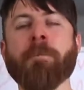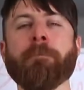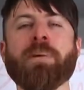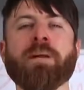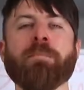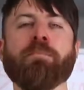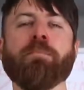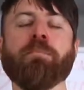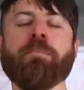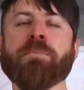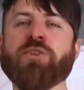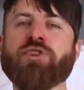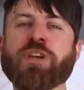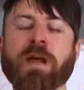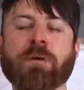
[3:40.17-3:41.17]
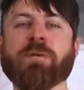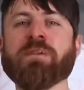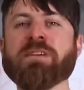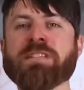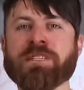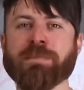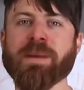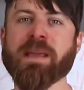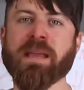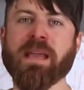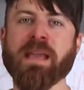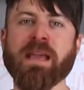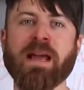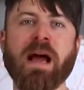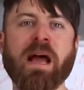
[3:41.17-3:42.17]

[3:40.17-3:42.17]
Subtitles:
but generally speaking,